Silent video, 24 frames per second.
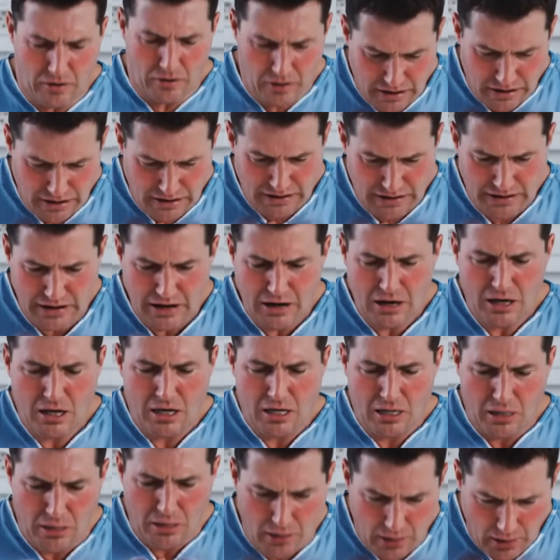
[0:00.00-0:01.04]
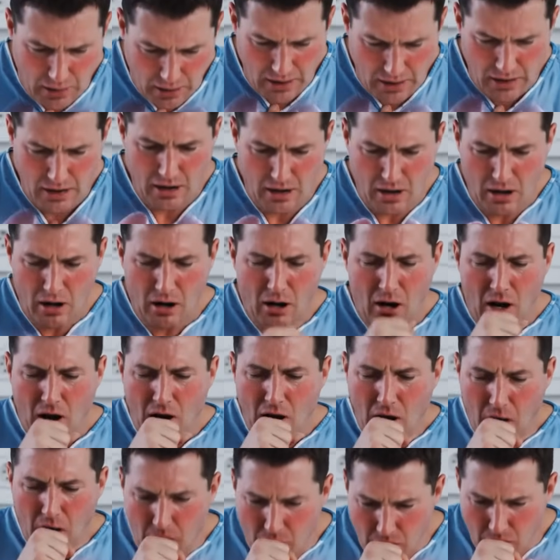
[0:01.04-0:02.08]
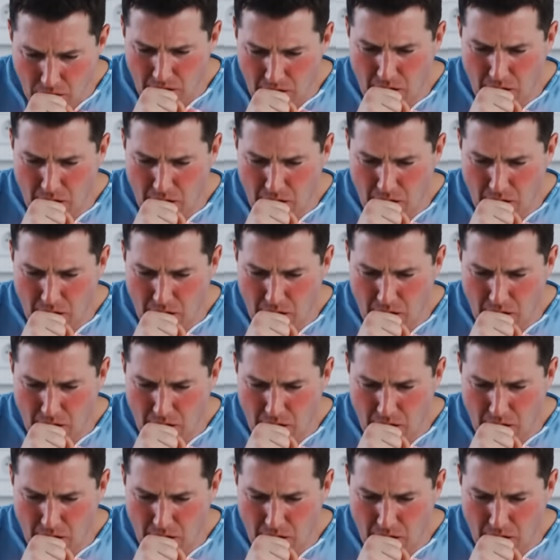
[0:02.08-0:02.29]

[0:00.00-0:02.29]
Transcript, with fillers: So these are the some form of non-smoking